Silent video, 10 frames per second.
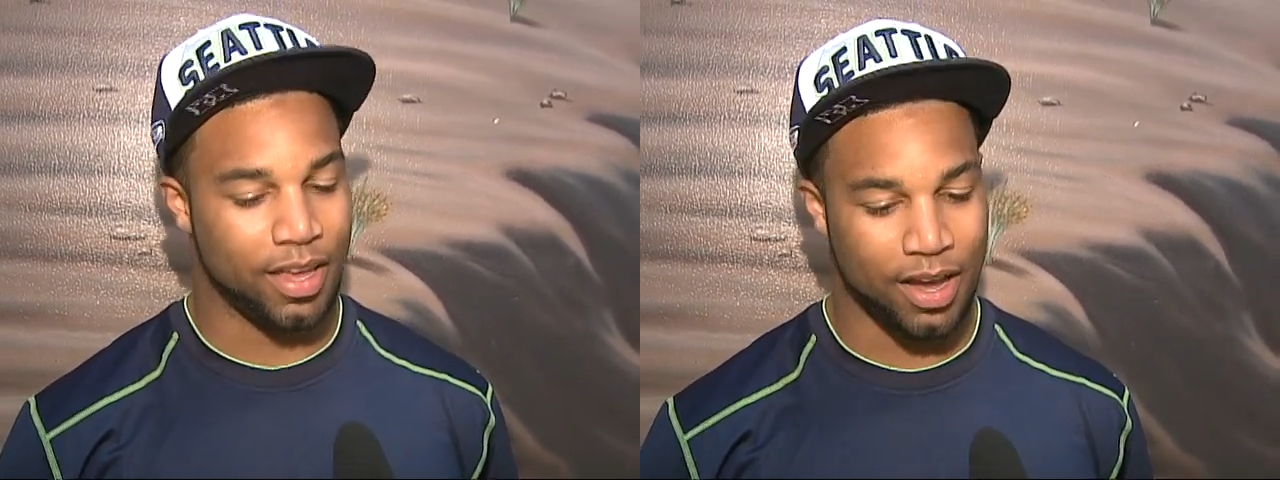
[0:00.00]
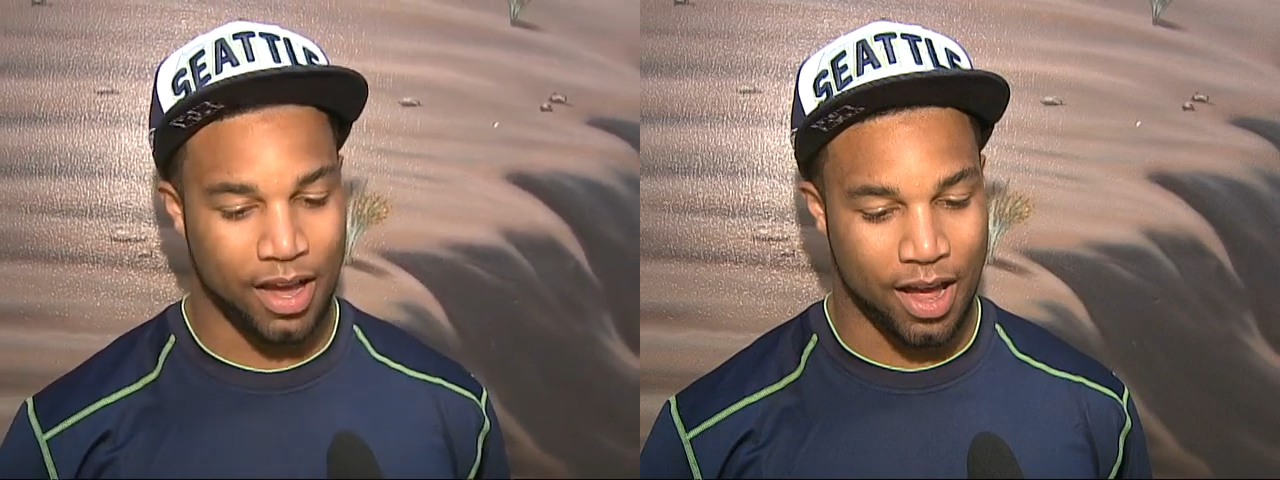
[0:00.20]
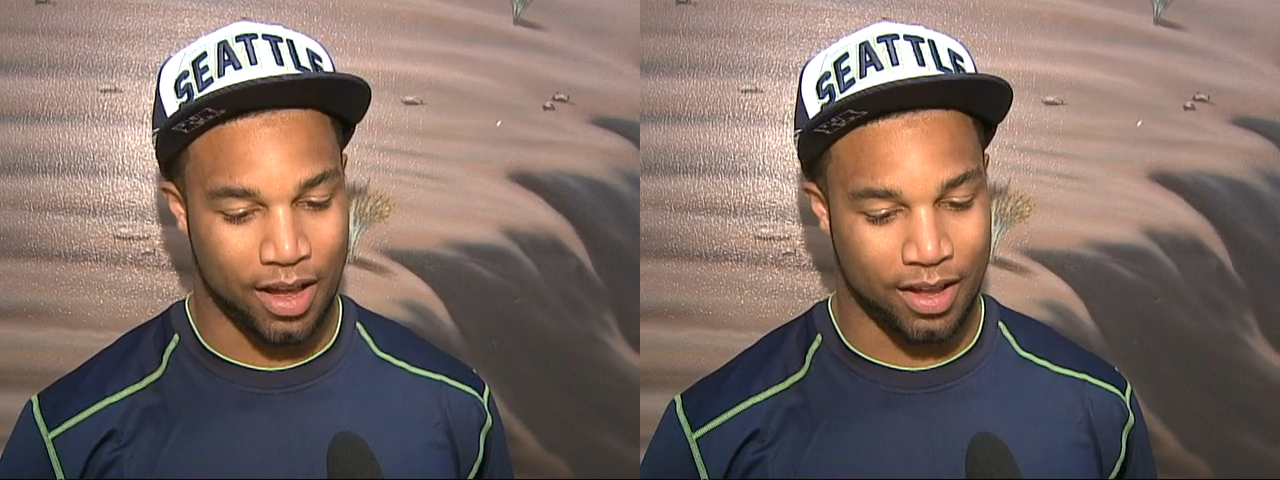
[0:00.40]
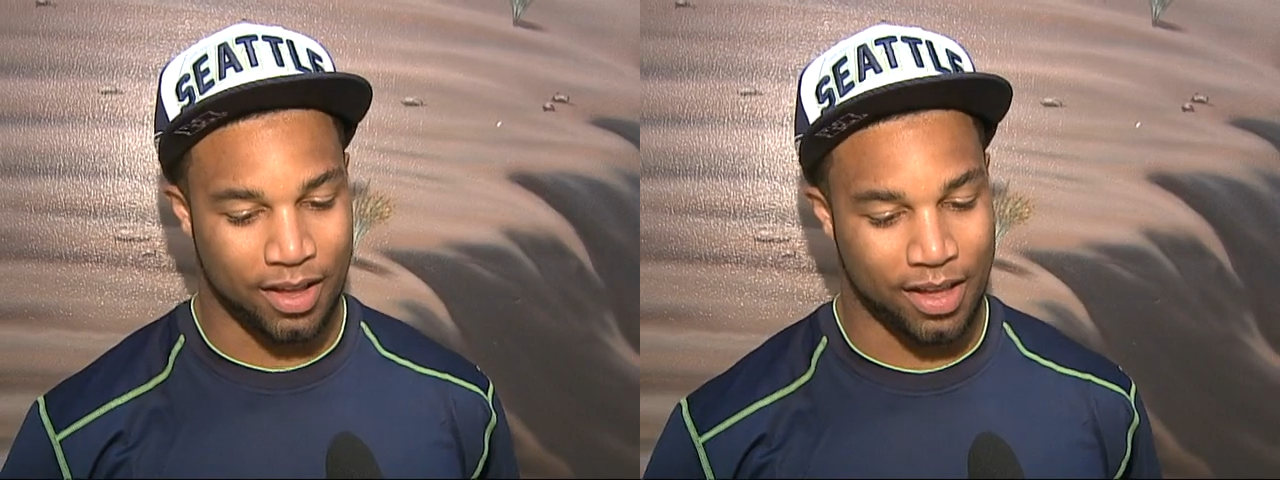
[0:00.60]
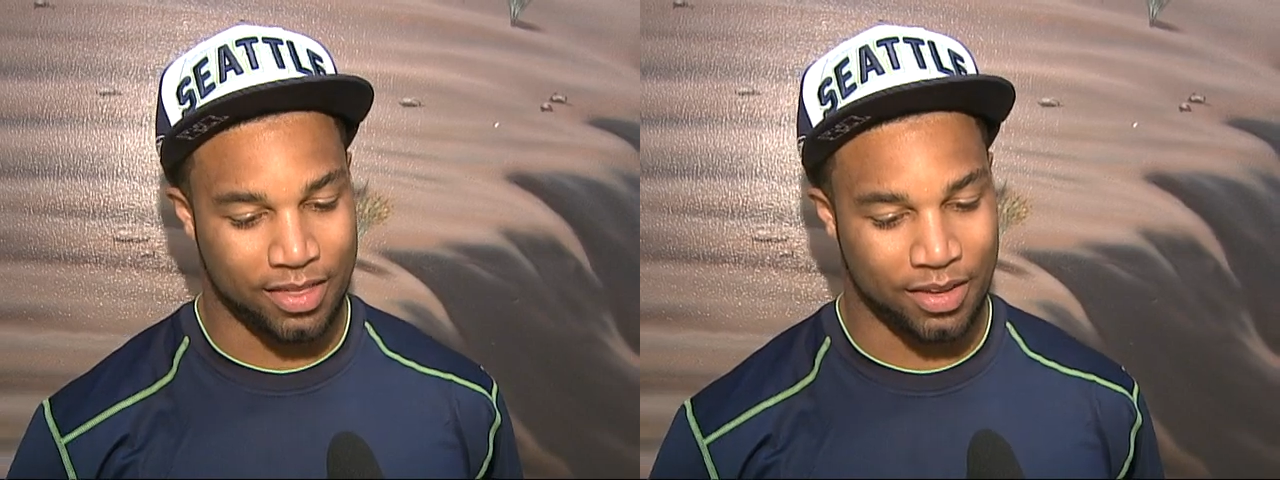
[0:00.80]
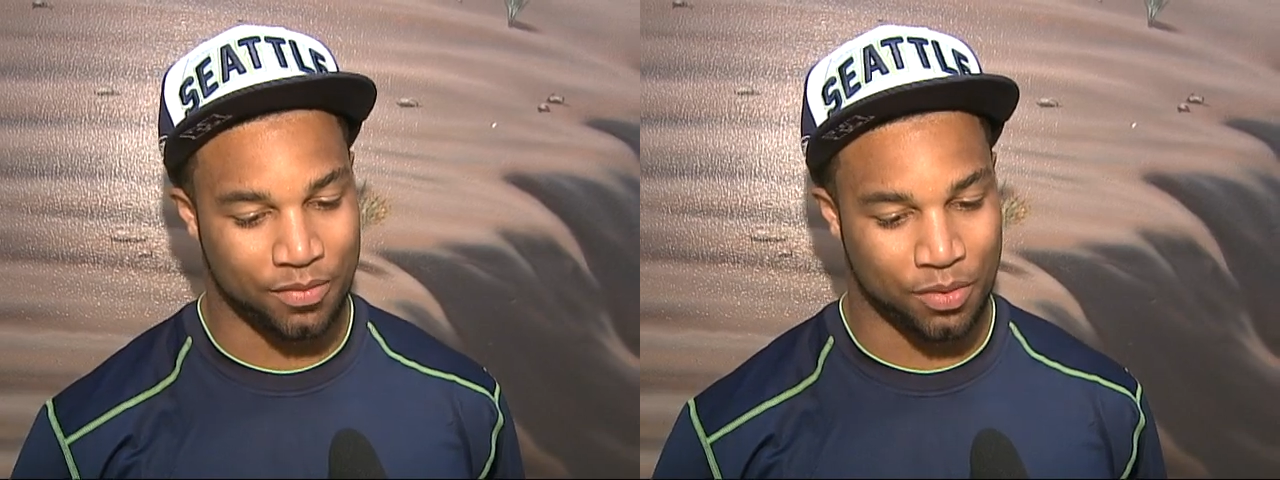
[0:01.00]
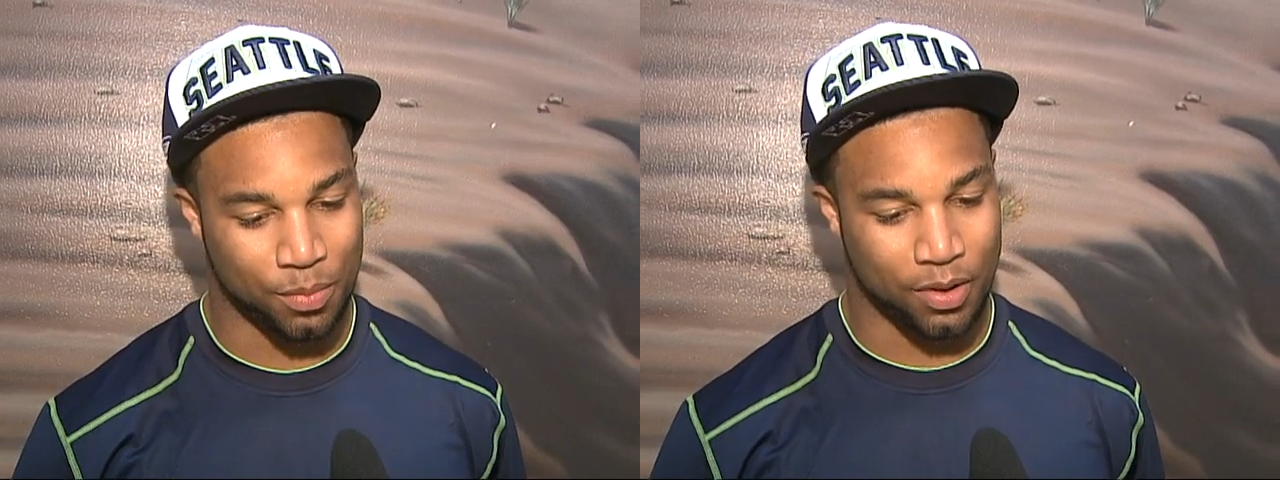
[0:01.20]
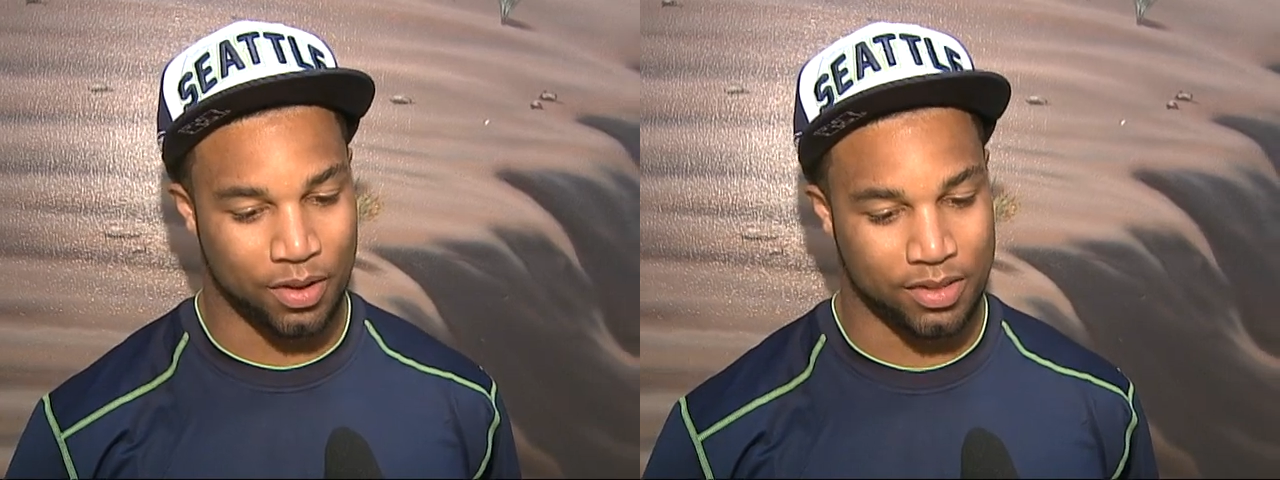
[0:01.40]
Yeah, I think
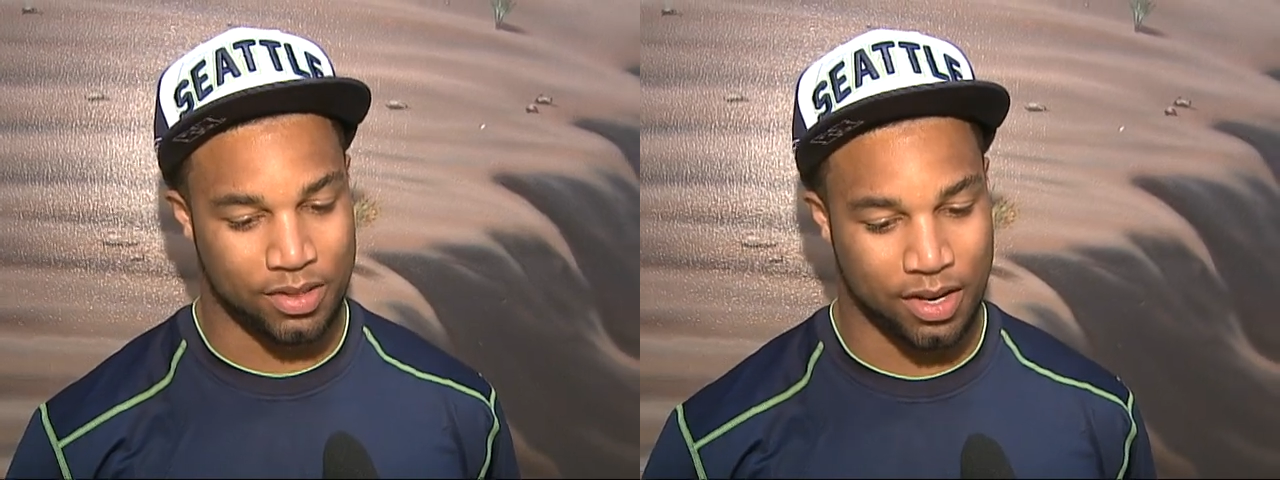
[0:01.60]
football is